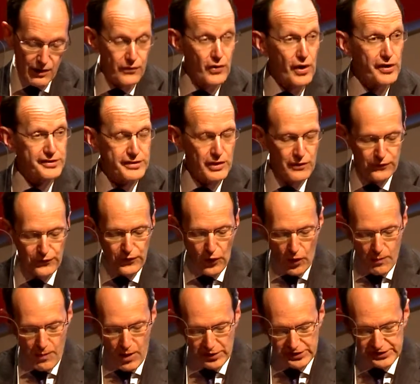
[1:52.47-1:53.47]
First and
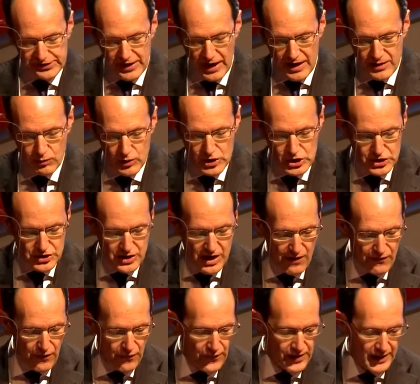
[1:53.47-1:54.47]
foremost, then, we should
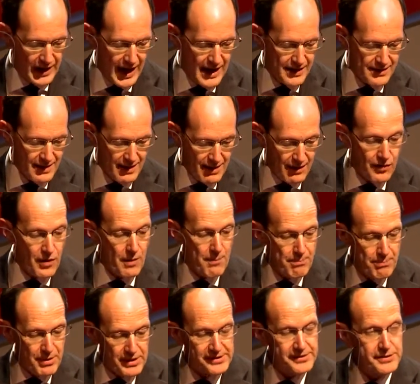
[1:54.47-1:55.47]
never forget
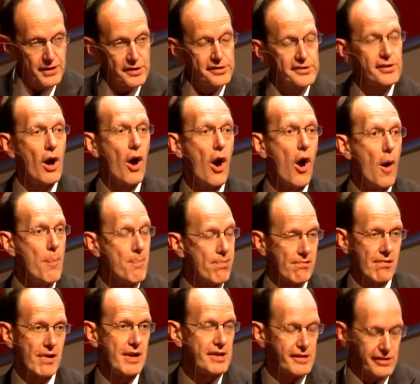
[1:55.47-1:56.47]
that business
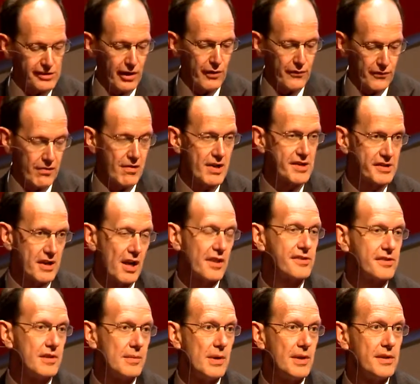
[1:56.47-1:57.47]
operates for its
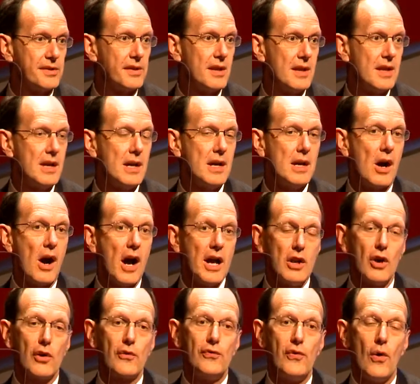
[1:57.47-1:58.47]
customers. I
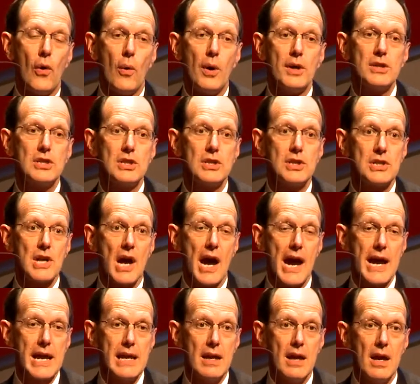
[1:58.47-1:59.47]
look forward to the
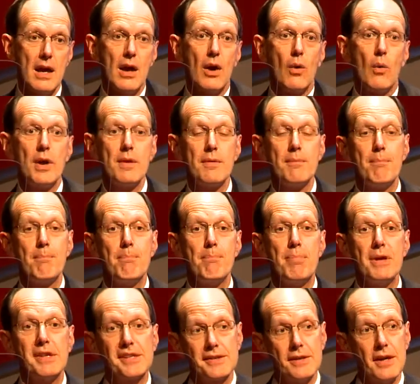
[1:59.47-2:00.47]
day when
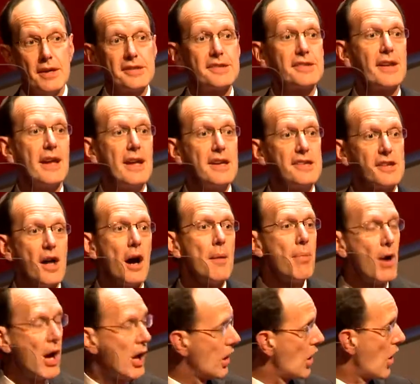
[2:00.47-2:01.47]
business is
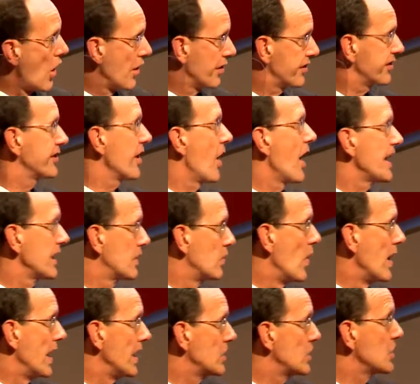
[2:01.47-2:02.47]
up alongside
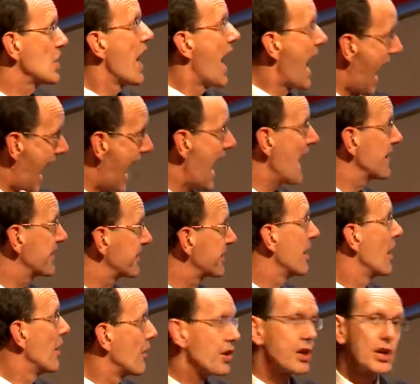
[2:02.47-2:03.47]
which
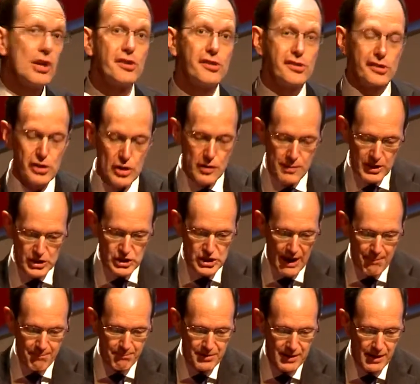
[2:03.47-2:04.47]
as the consumer
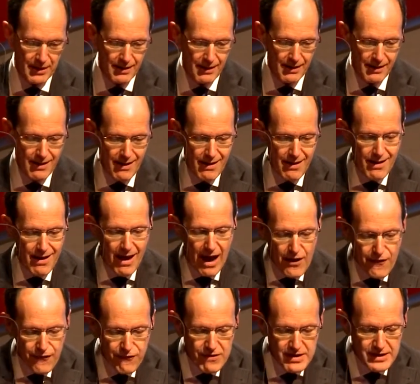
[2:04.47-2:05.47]
champion.
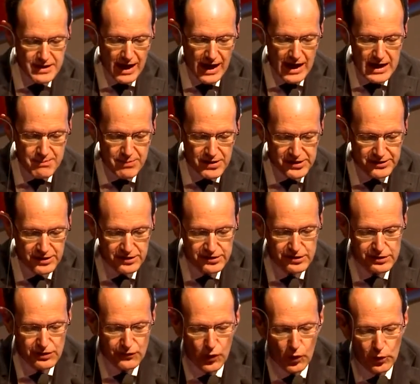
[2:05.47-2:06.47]
Every day,
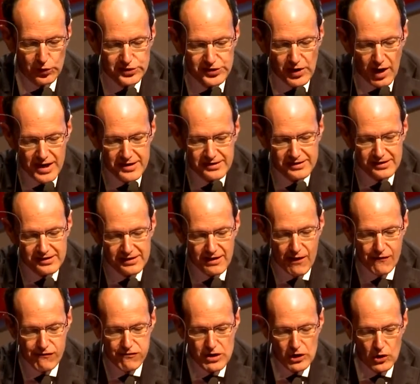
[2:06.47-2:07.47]
businesses of all sizes in
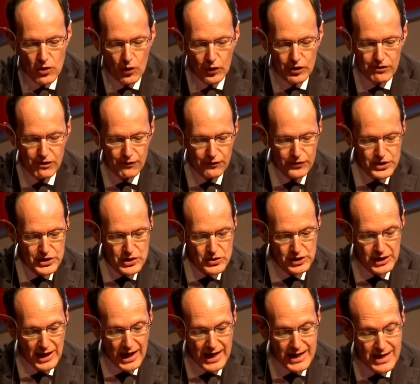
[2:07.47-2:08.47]
every corner of the
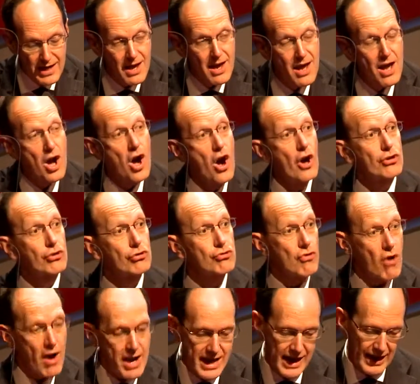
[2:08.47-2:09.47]
UK are
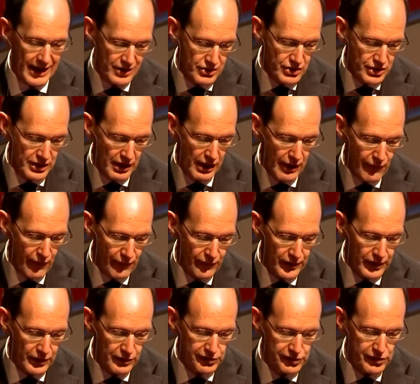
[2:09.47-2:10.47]
trying to deliver for
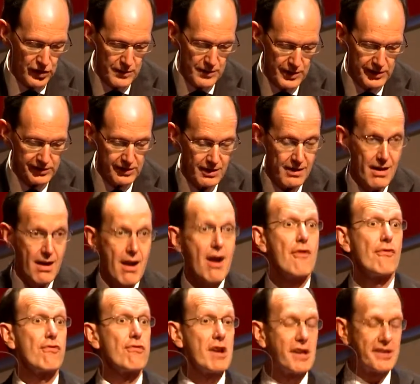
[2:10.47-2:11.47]
consumers.
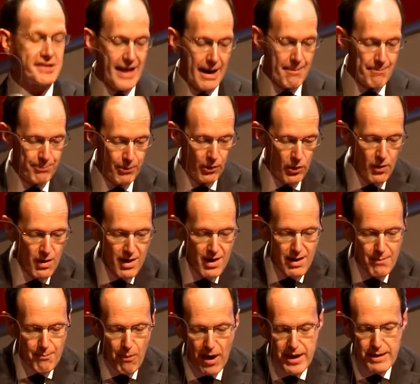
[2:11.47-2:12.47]
For example,
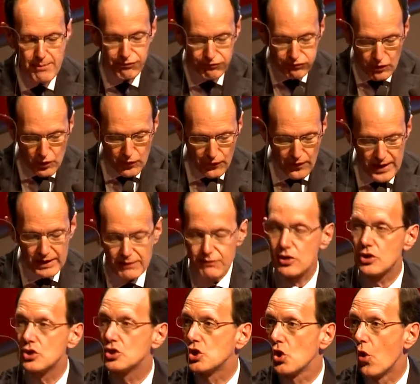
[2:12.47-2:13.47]
by improving
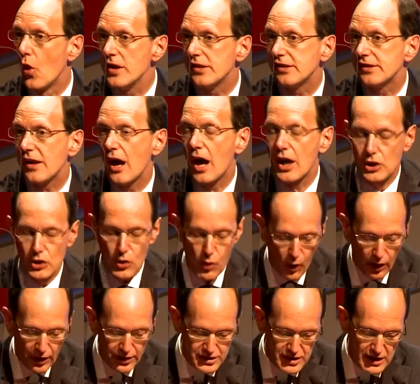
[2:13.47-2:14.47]
the choice and
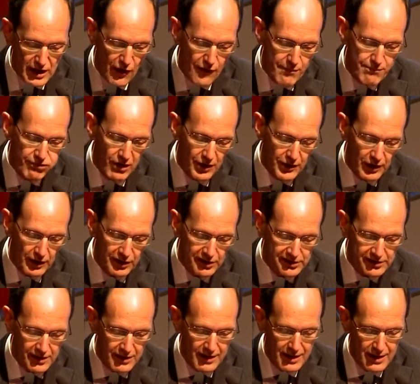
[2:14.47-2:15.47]
quality of
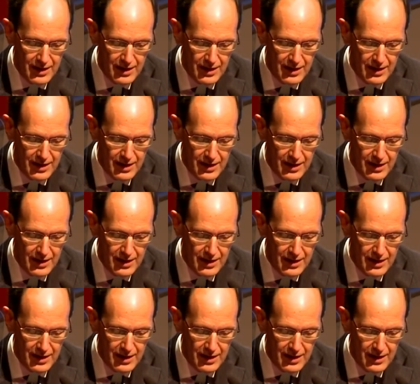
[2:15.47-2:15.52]
products.